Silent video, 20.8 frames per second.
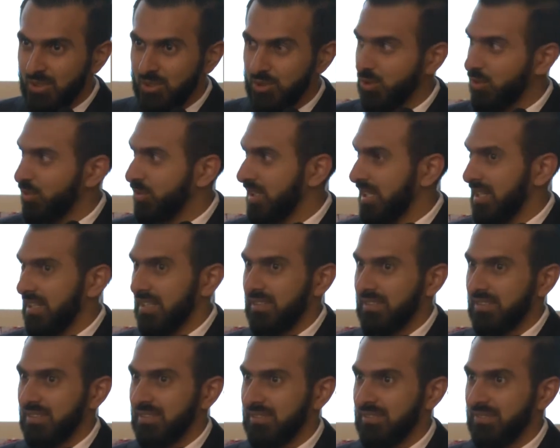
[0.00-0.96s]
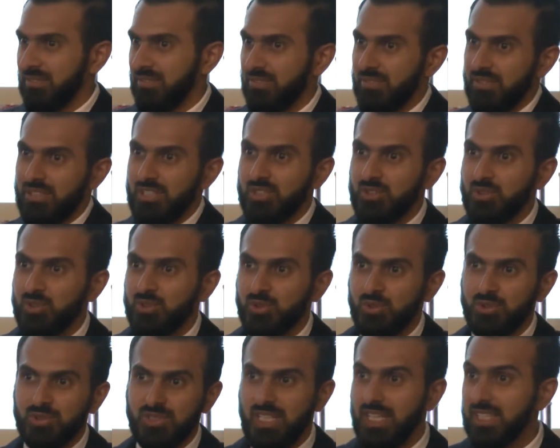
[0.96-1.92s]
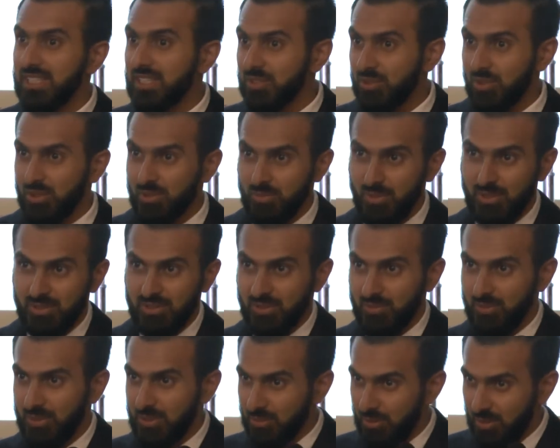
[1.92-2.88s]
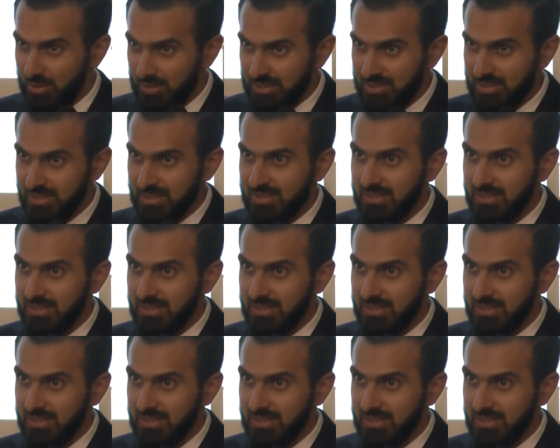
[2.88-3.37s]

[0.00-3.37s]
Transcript: So we are free to choose any role model we want